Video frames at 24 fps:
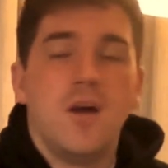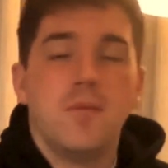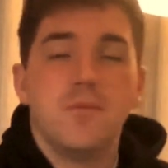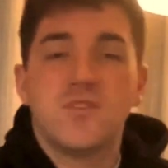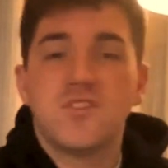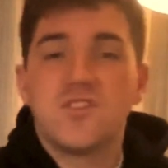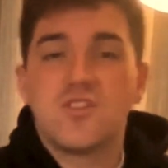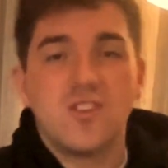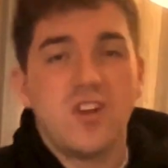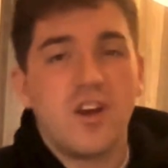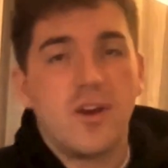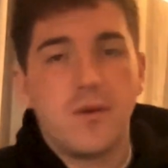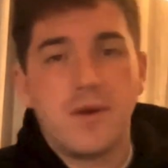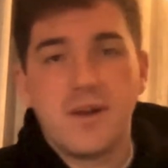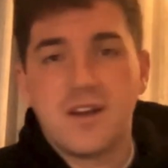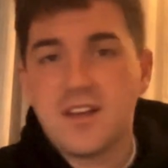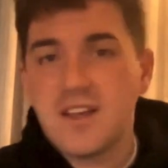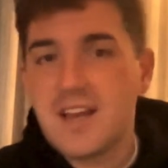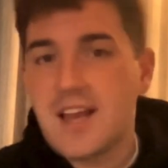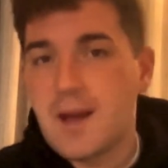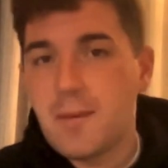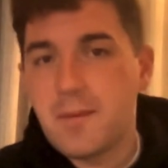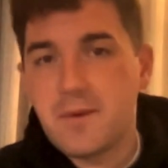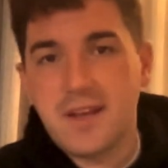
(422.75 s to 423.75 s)
Snow, it
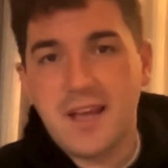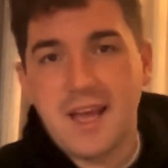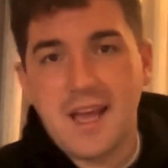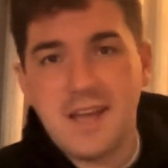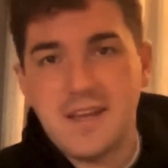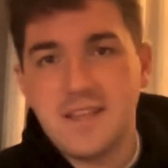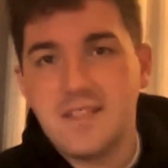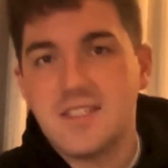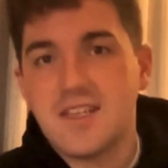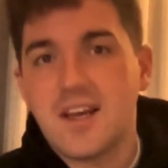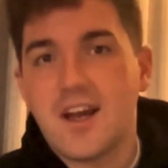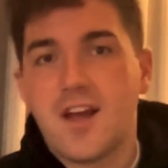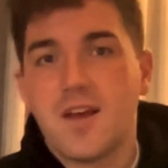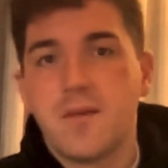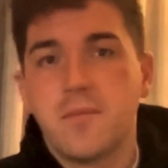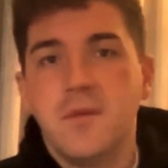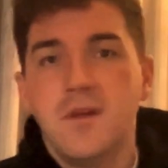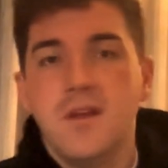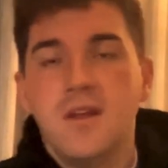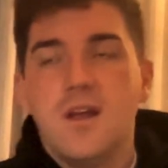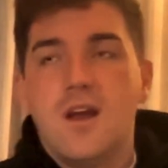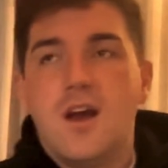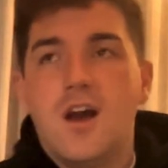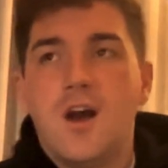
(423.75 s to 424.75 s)
can happen at any time,
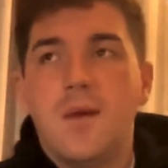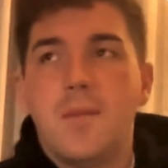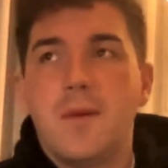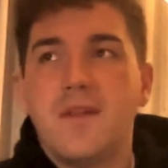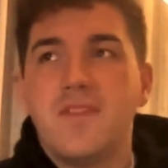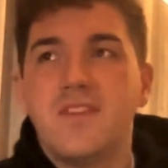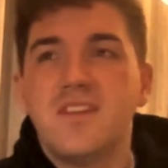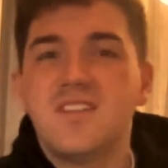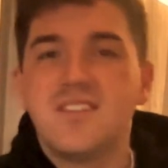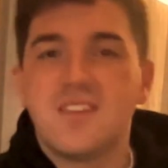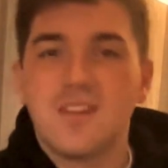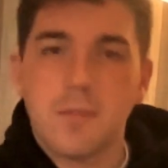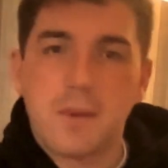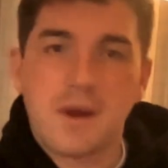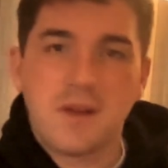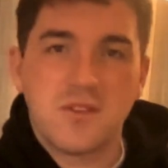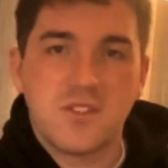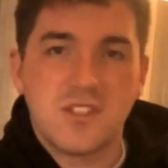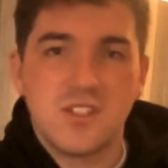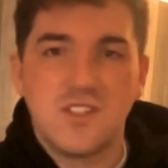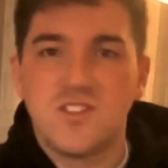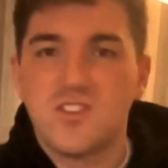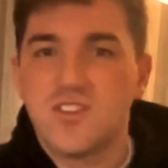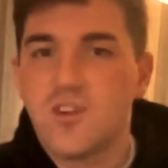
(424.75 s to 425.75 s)
and these are the
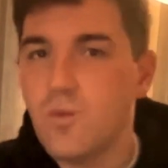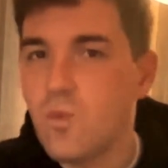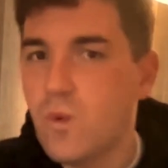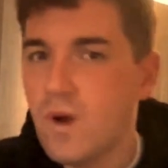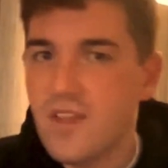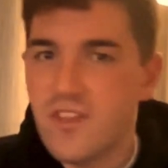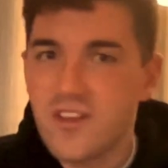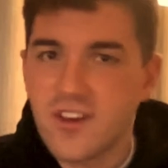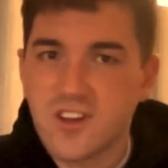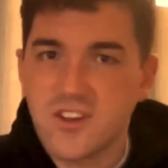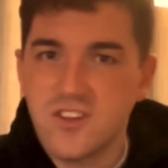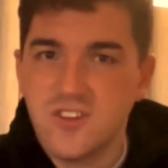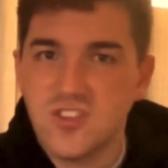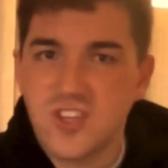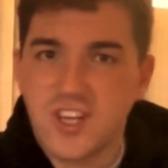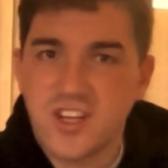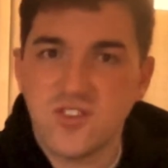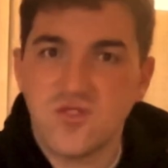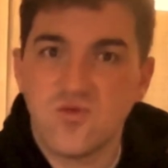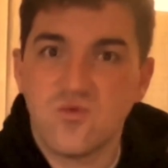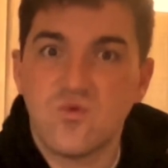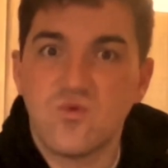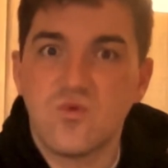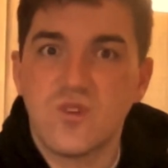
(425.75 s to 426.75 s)
mountains, so weather can
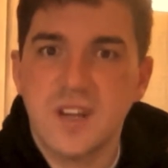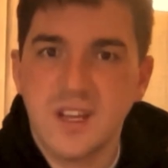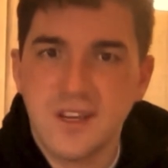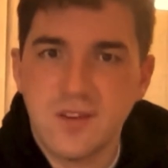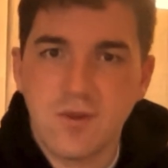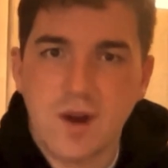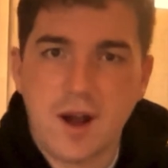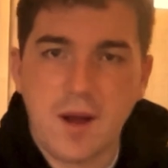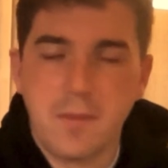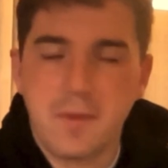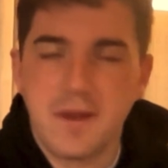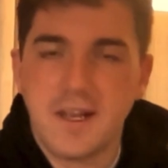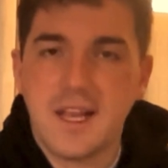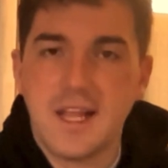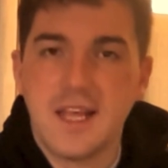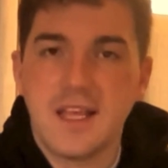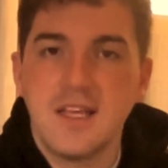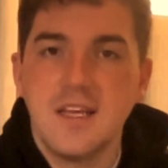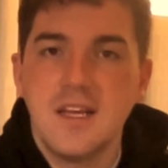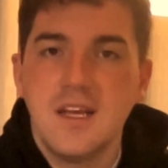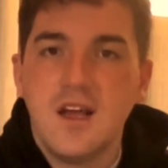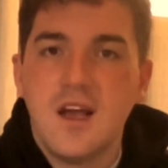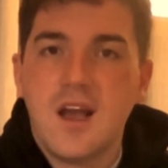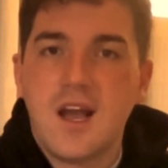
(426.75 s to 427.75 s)
change really rapidly.